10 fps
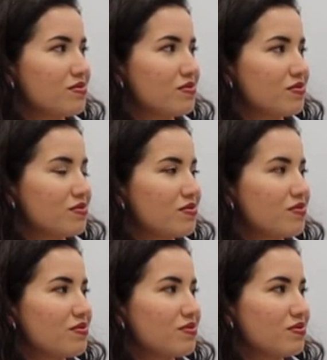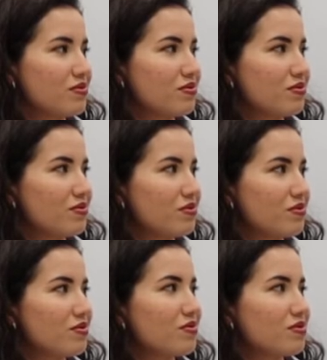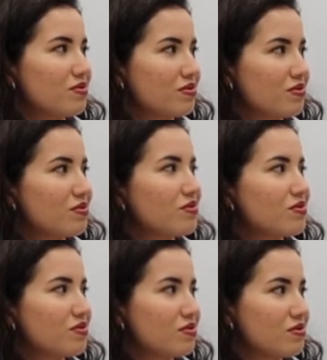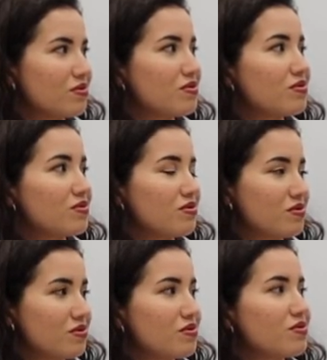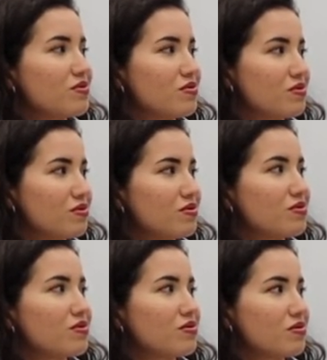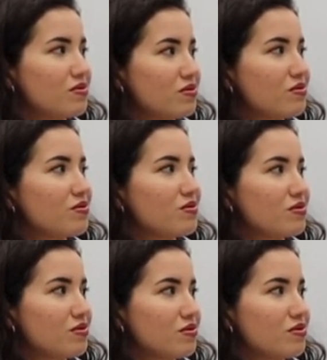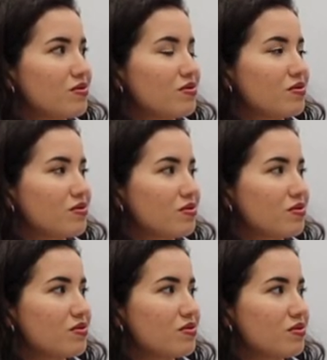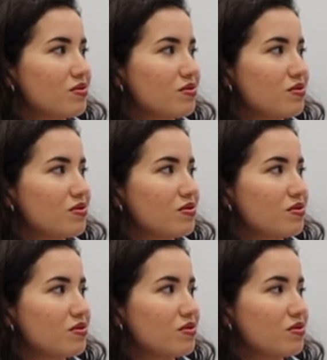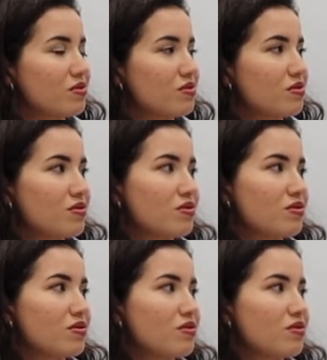(silent)